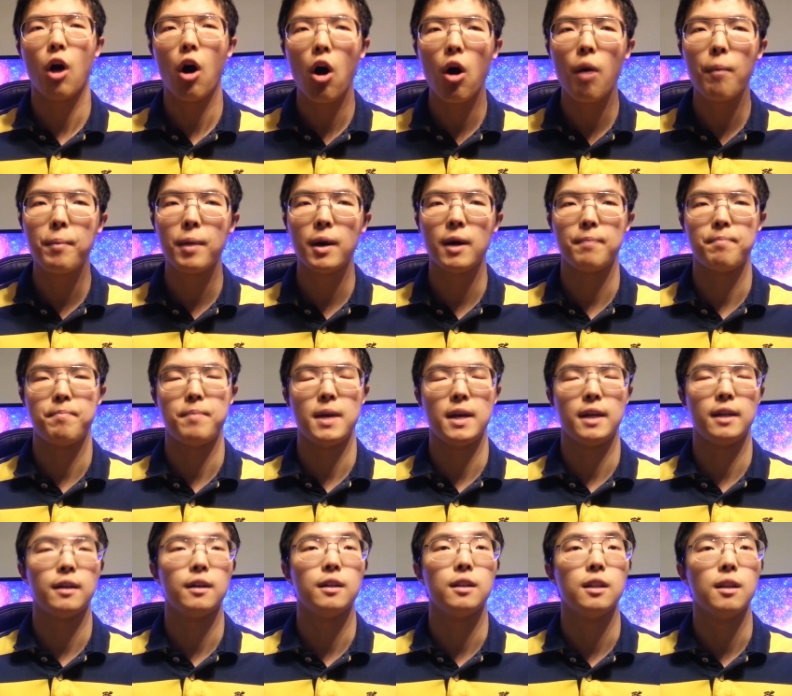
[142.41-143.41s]
all but
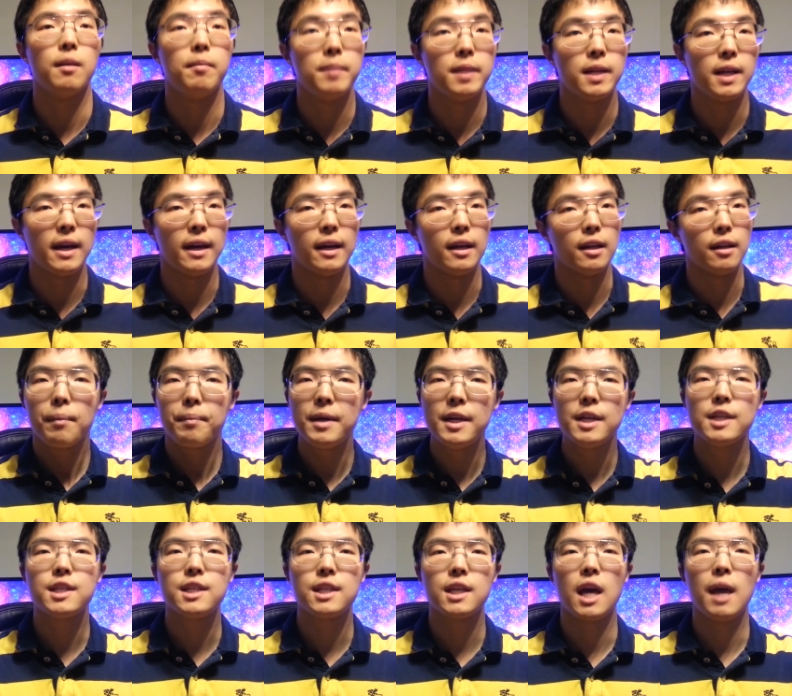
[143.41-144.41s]
been eliminated.
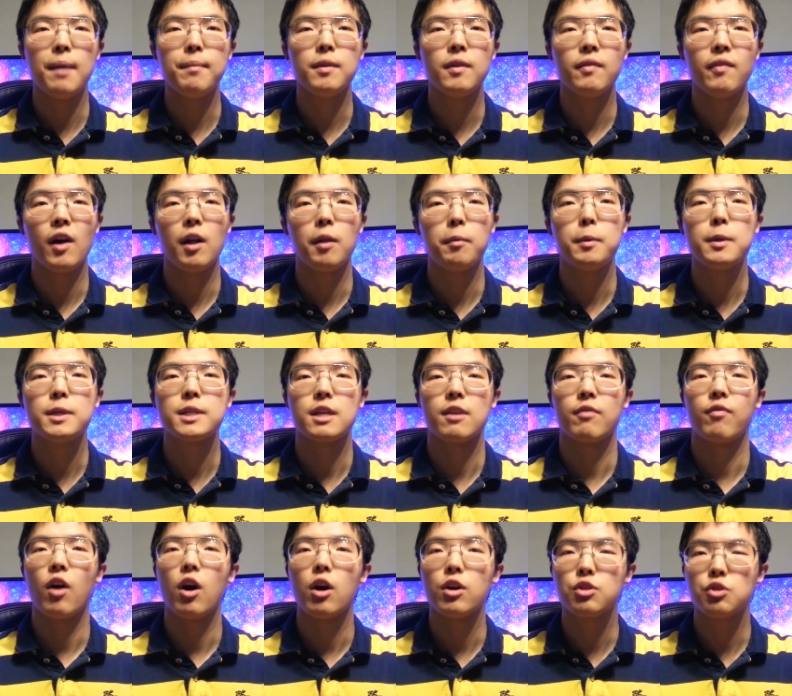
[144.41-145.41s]
PC game developers
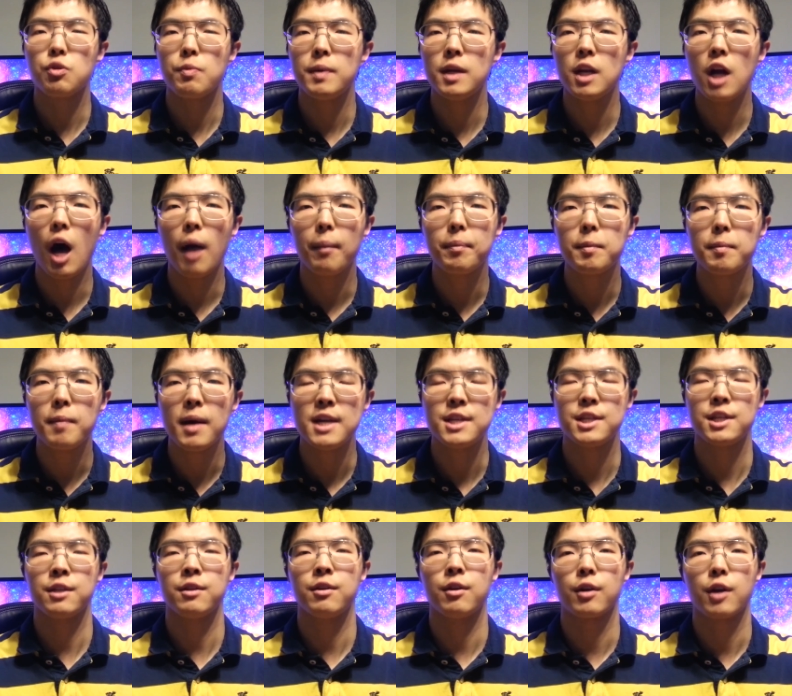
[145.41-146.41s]
have also been
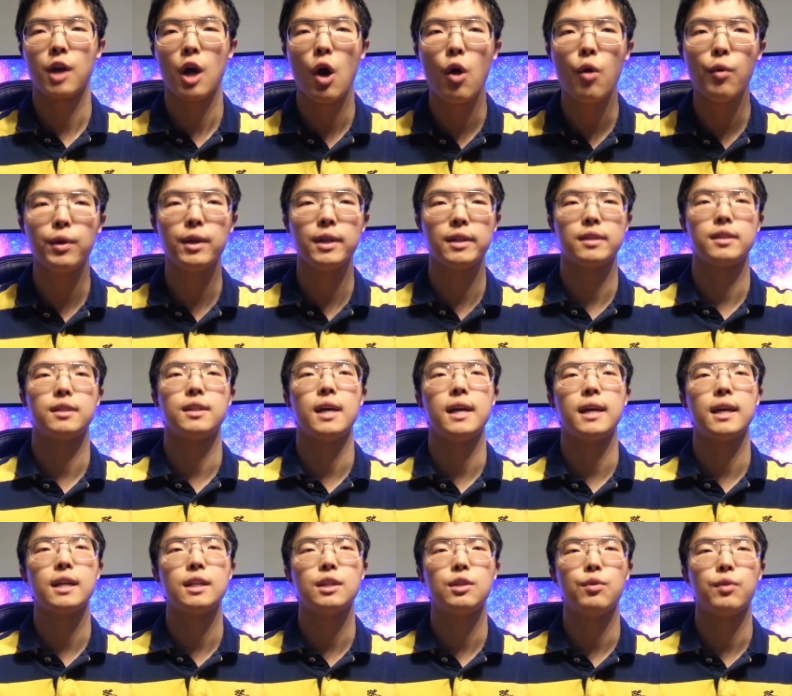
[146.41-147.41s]
optimizing their coding to
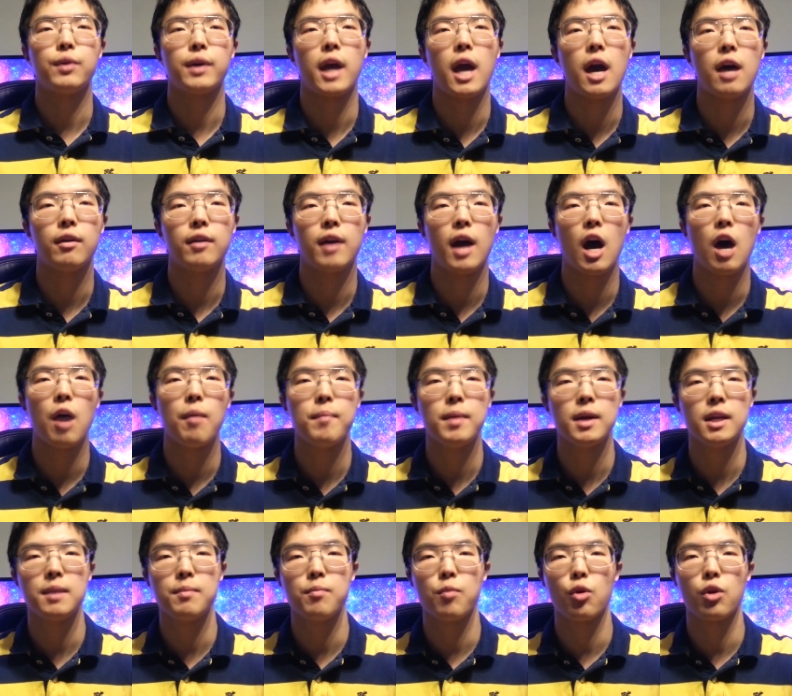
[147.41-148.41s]
take into account how
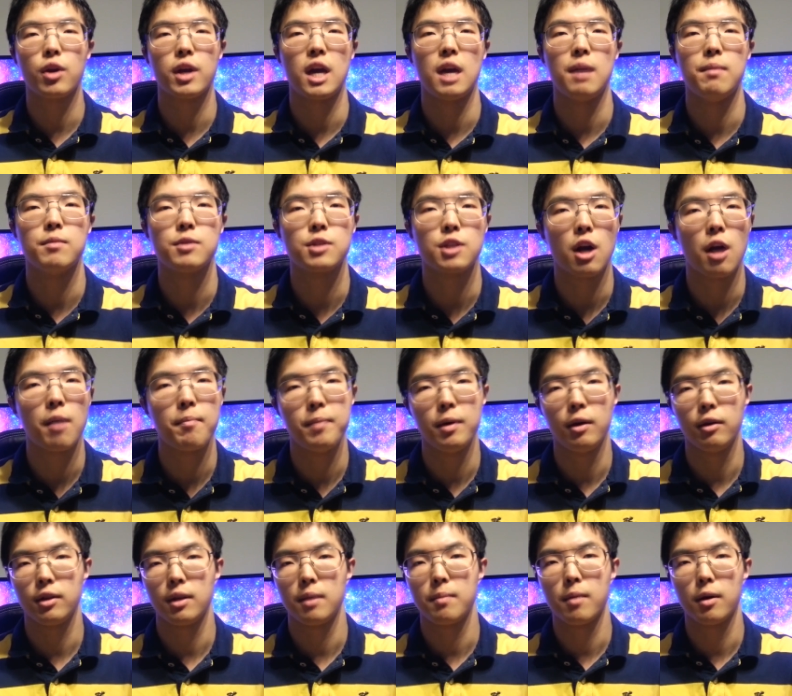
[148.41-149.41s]
many more gamers are
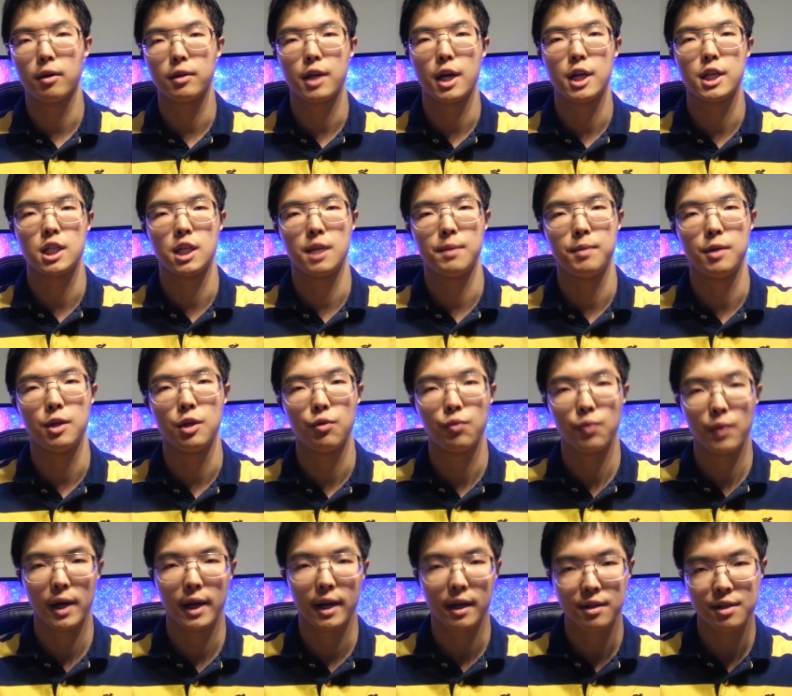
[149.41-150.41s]
building
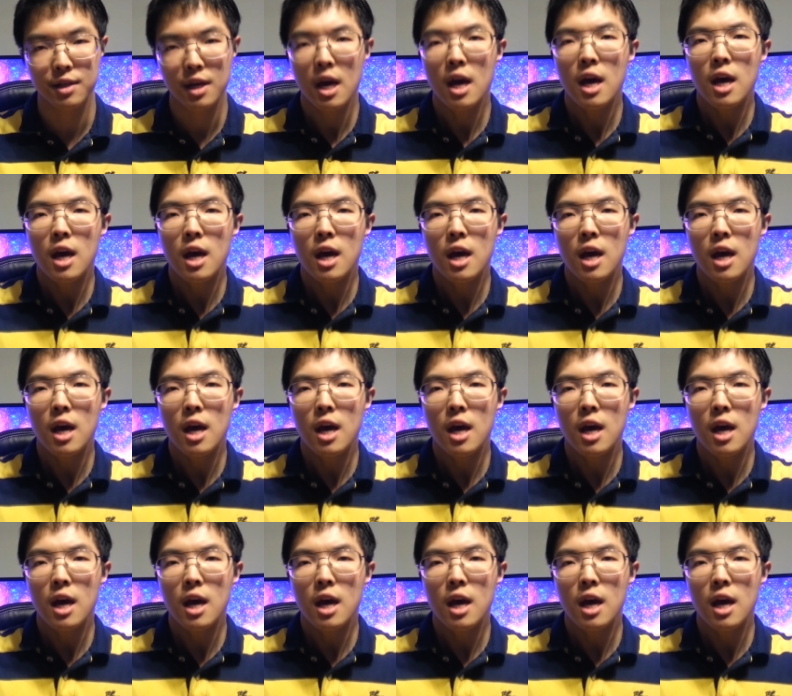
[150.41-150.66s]
multi-GPU rigs.